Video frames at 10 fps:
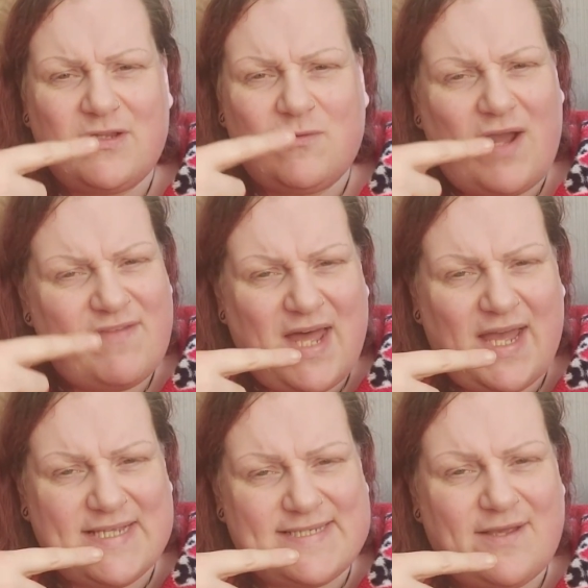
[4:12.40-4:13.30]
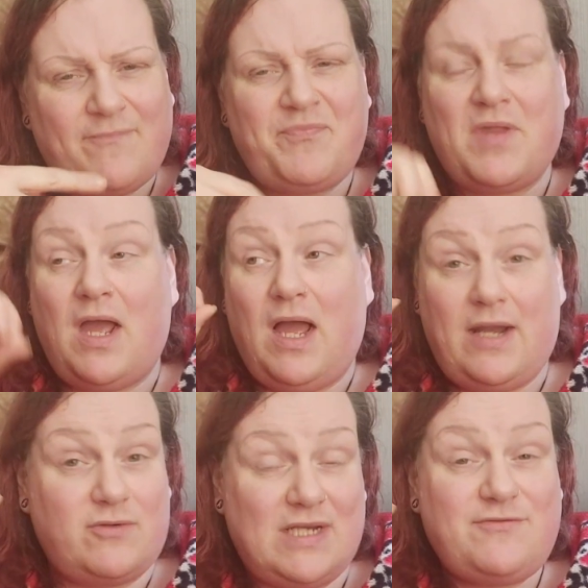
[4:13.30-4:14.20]
whatever that is.
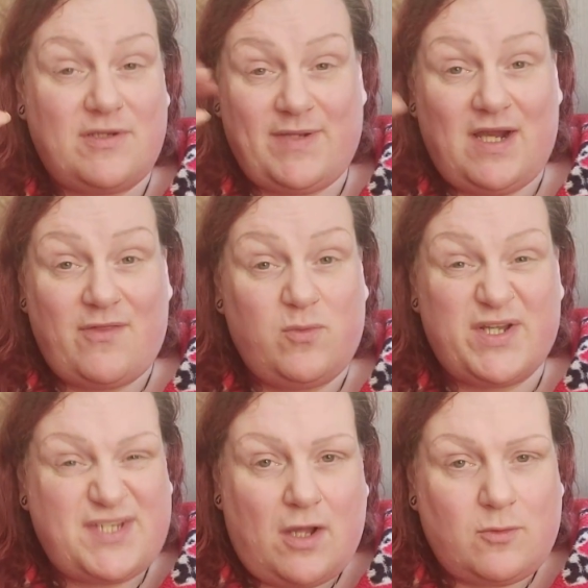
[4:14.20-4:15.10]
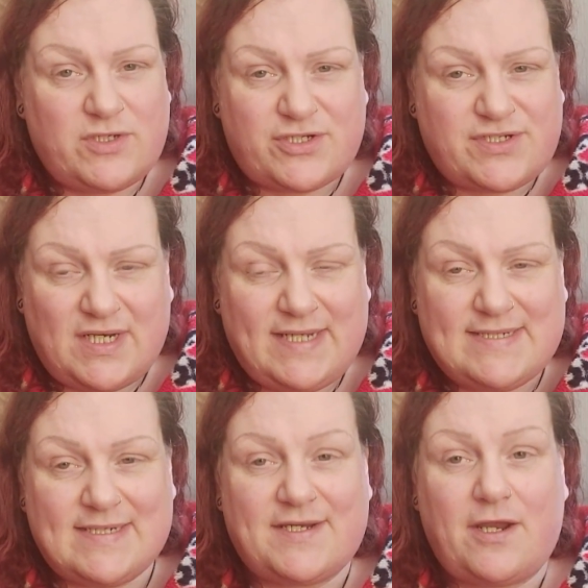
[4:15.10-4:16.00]
And it would literally be like the word tongue was just
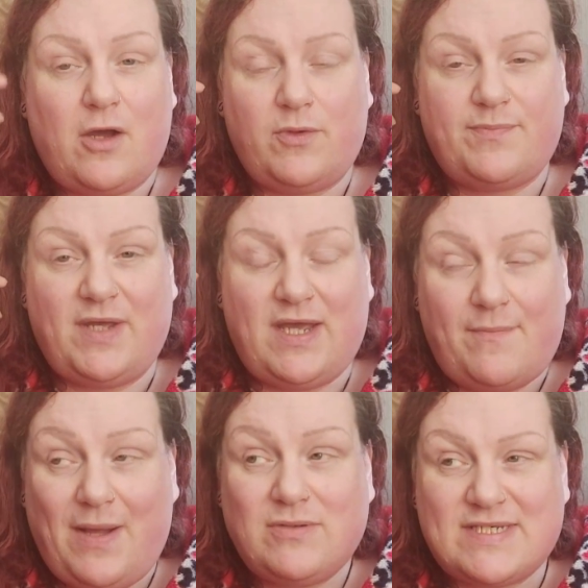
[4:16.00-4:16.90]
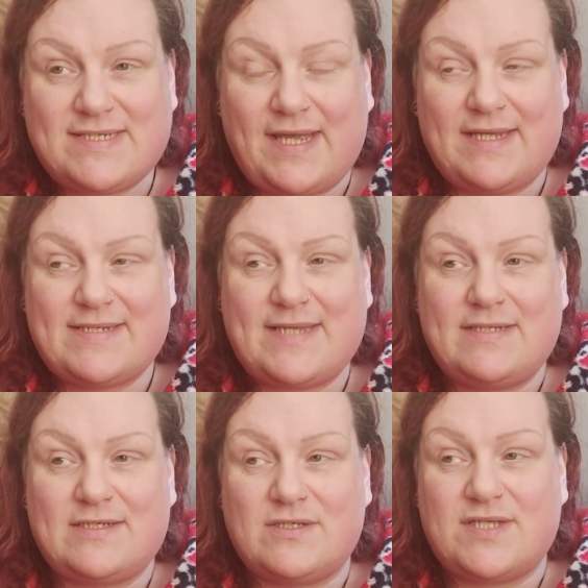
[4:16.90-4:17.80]
deleted, and I would be about to say it in a
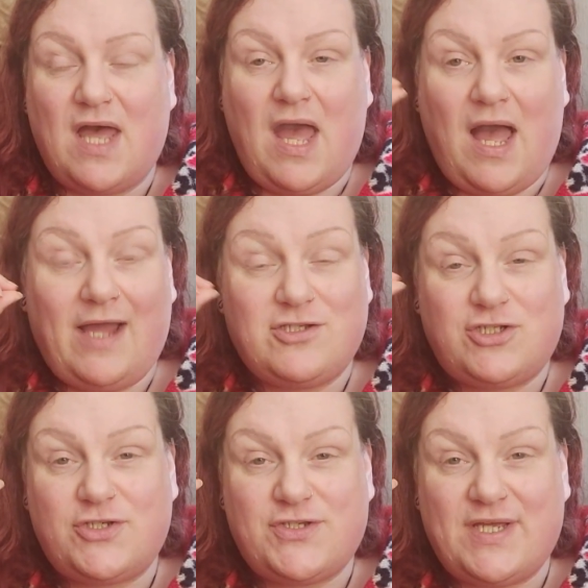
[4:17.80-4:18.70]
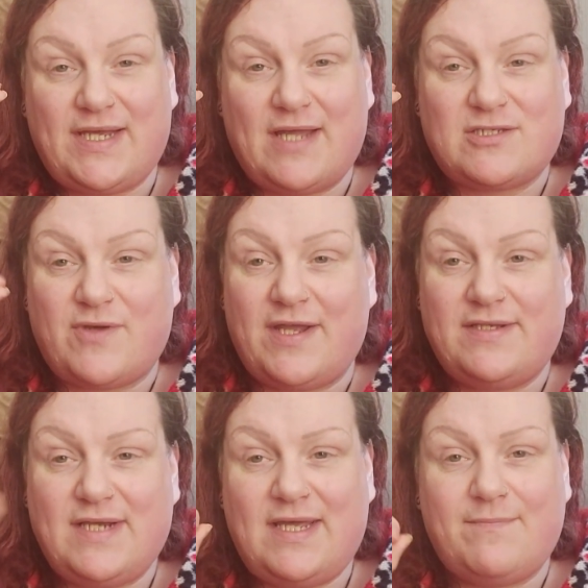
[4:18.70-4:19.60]
sentence, and just as I get to it,
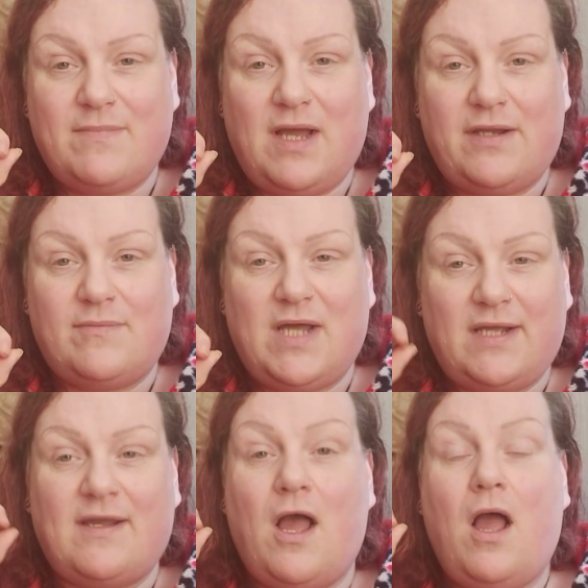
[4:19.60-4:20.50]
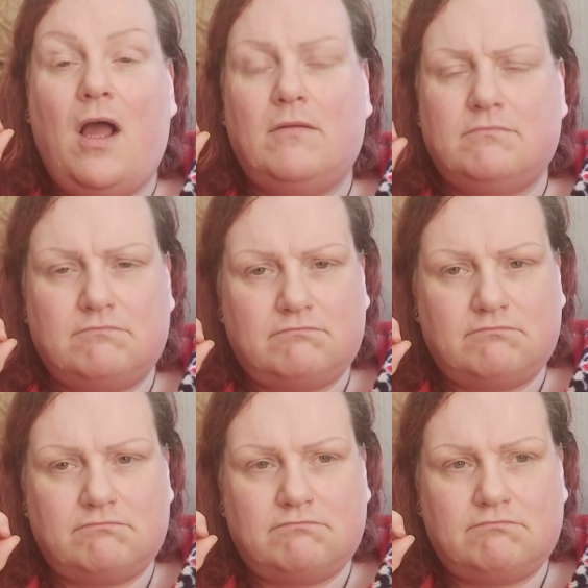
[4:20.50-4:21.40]
delete, and I'm like,
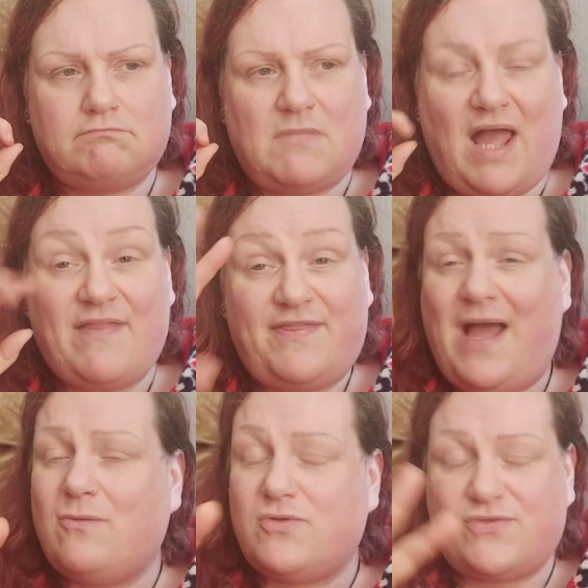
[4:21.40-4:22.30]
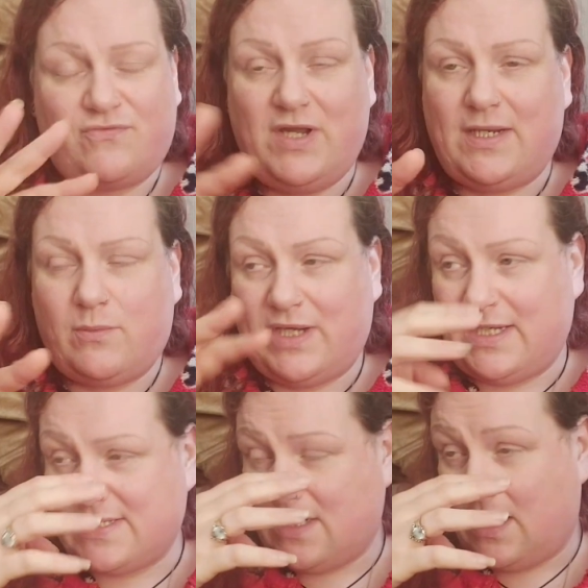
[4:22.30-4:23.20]
and that was really
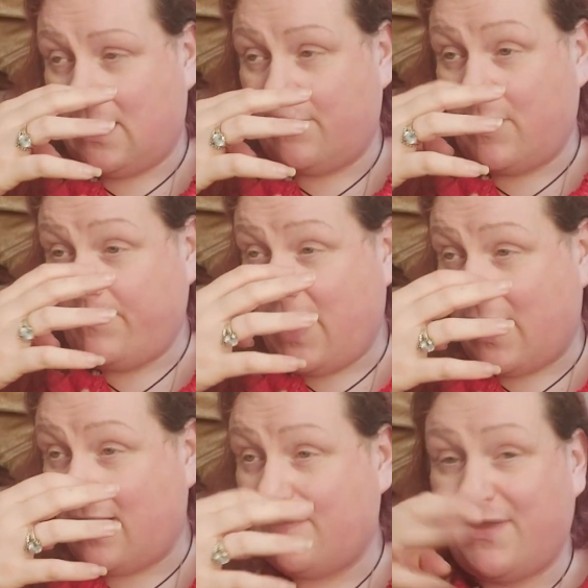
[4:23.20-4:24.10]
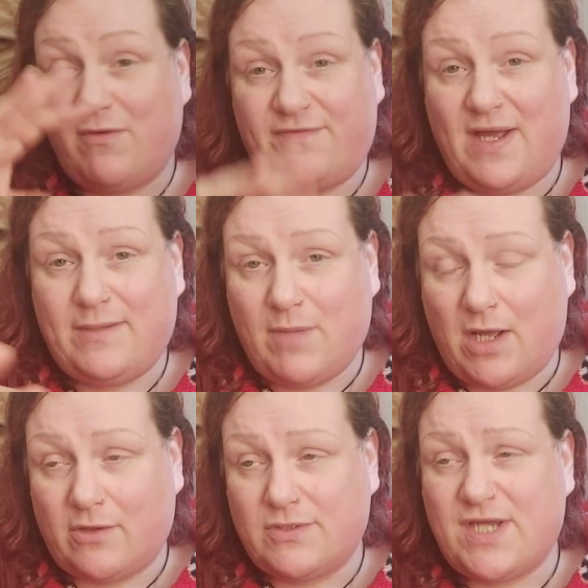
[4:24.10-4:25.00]
weird. But they were fairly
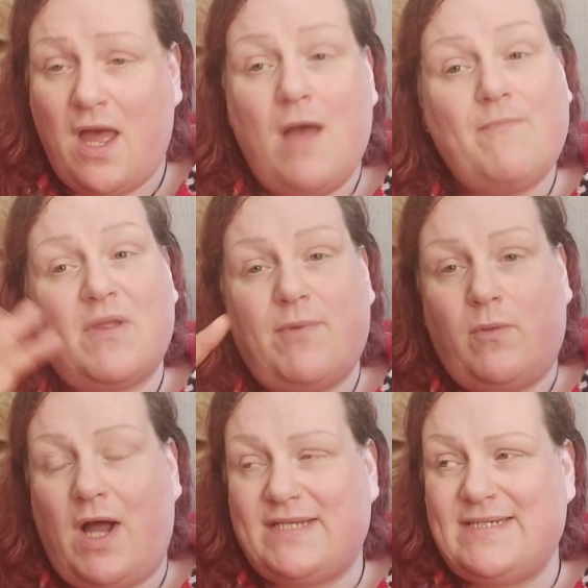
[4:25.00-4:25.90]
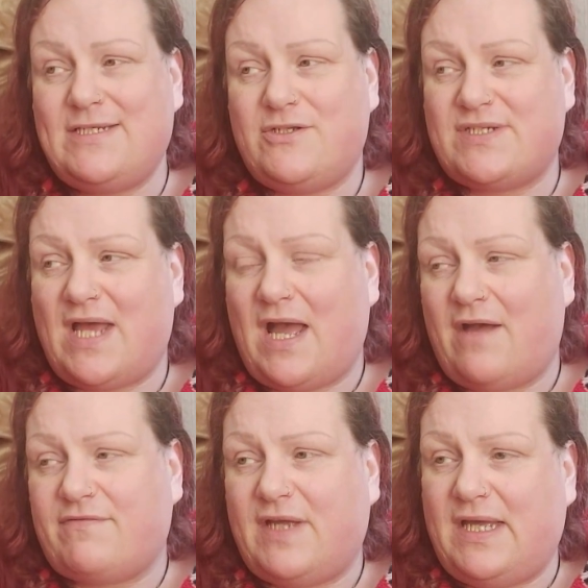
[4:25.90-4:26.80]
mild. But what I did used to
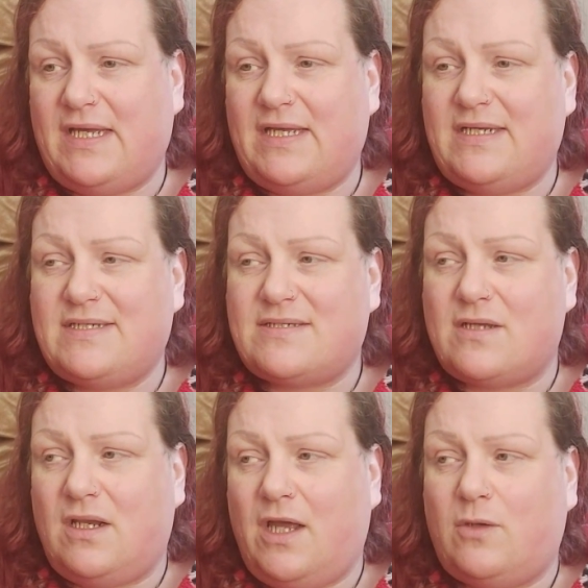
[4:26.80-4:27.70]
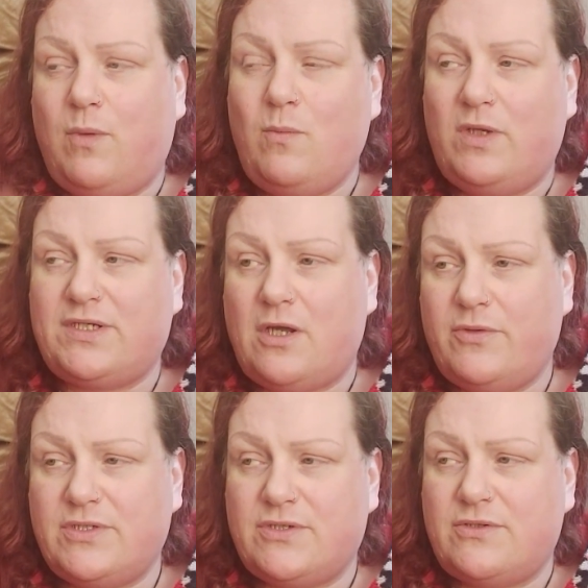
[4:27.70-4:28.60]
have is, like, when we'd go
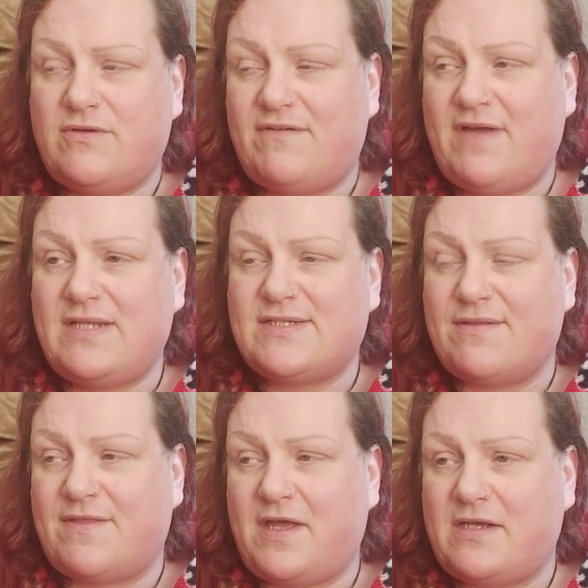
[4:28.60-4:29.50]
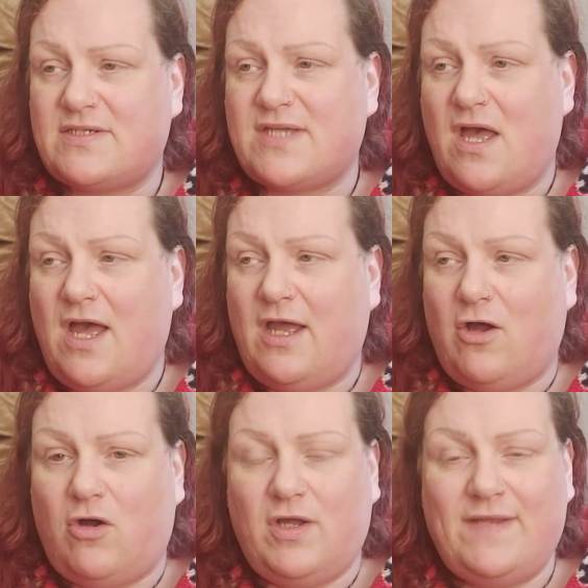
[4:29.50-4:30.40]
and do events and things,
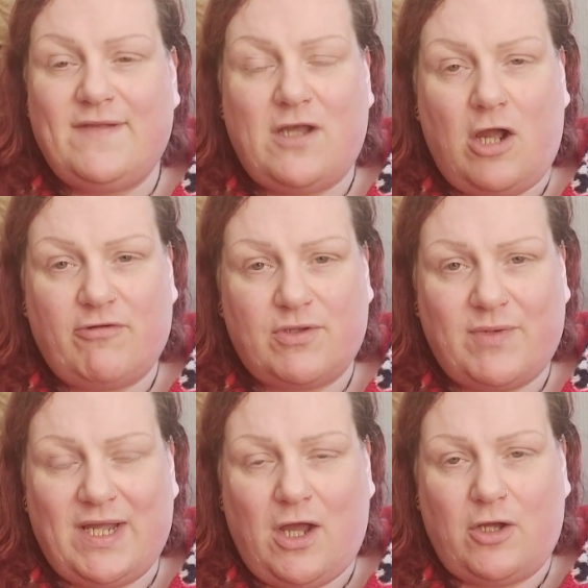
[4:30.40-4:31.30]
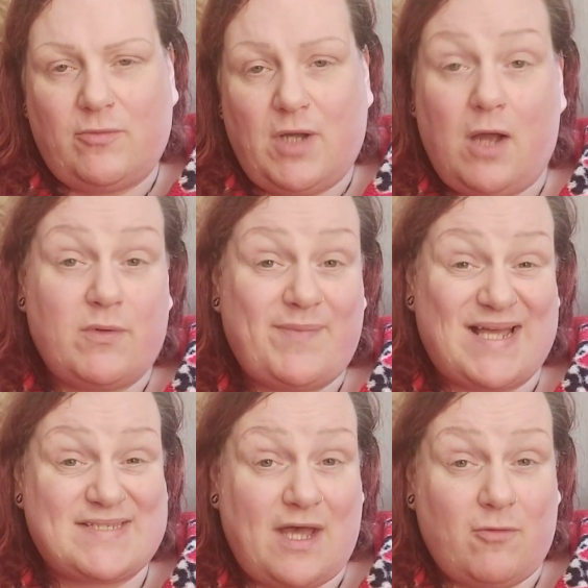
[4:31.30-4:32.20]
in the car on the way home, I would
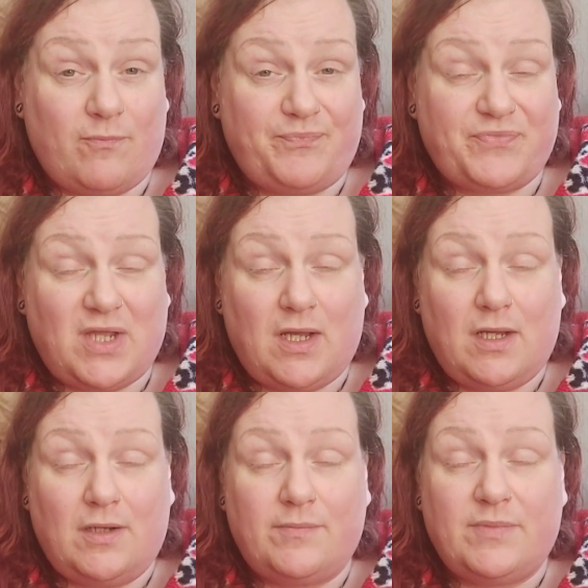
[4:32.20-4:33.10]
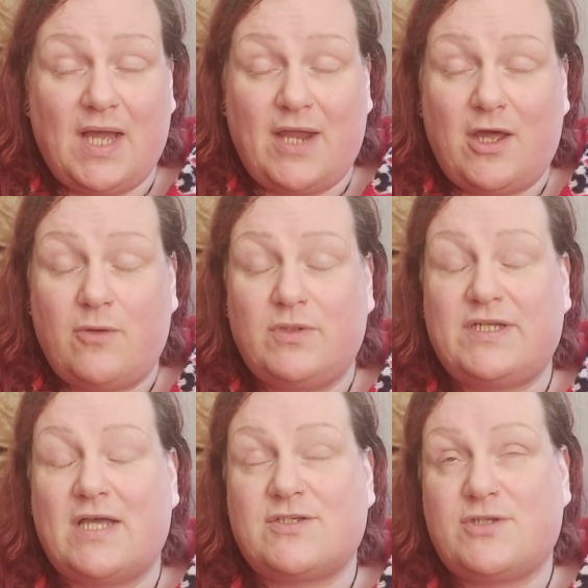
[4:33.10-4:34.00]
pass out. And I would
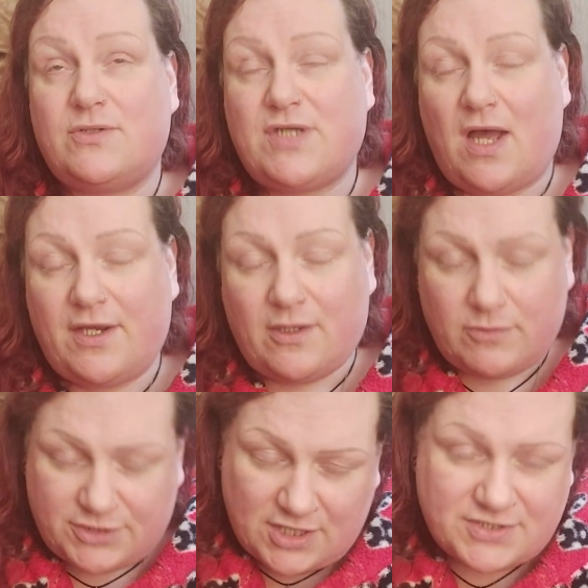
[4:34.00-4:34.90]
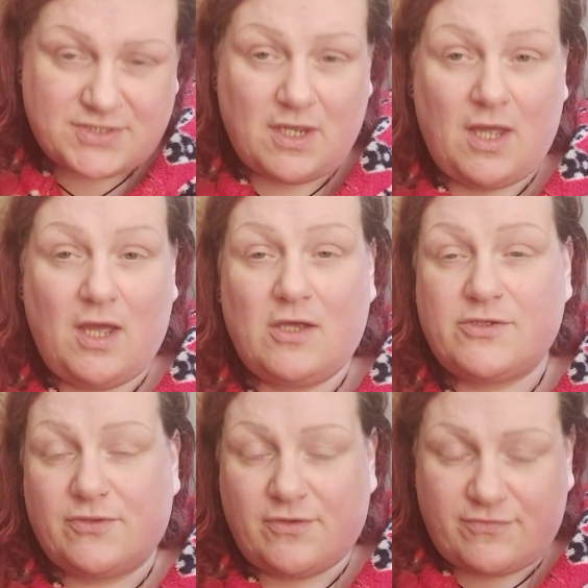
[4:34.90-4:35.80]
get so tired, I would just
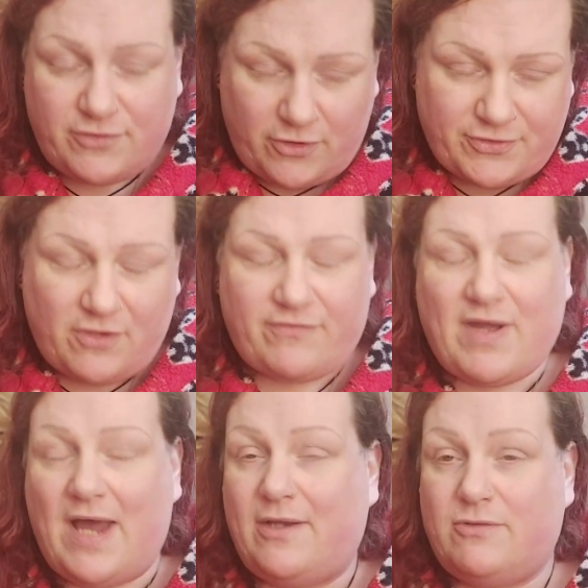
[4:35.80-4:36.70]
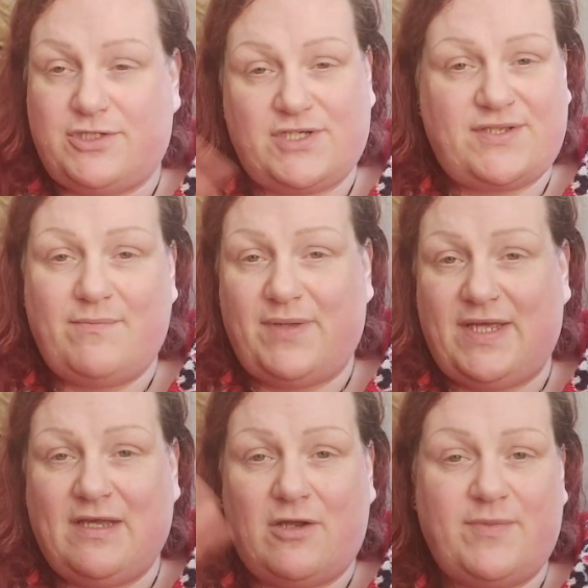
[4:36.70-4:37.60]
sort of nod off, and it would just then
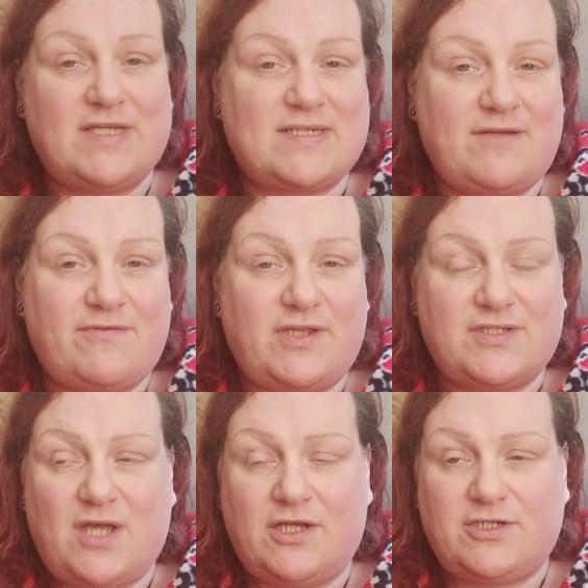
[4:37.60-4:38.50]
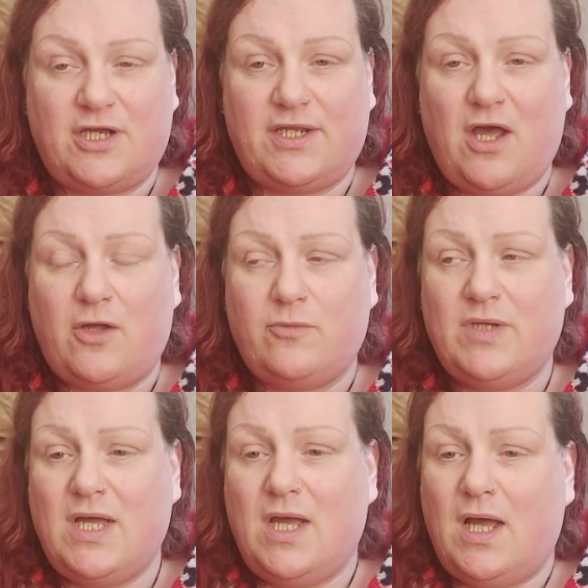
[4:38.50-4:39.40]
be, I'd be asleep for the entire journey home,